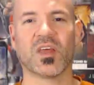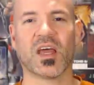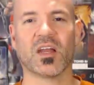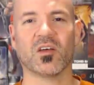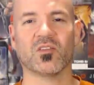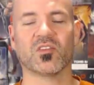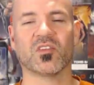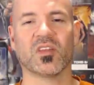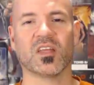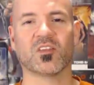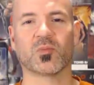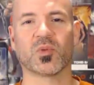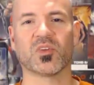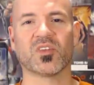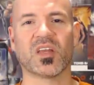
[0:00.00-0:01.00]
Thanos
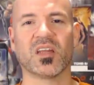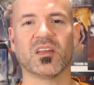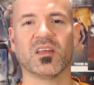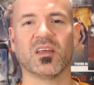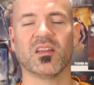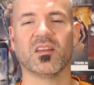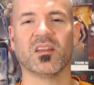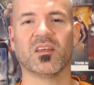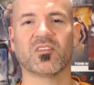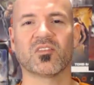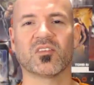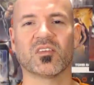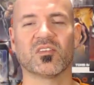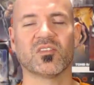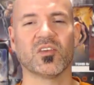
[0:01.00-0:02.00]
that's presented in
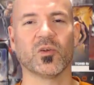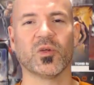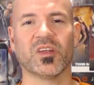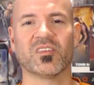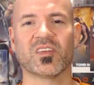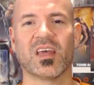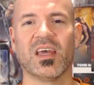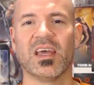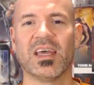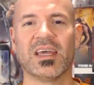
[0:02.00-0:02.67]
this series,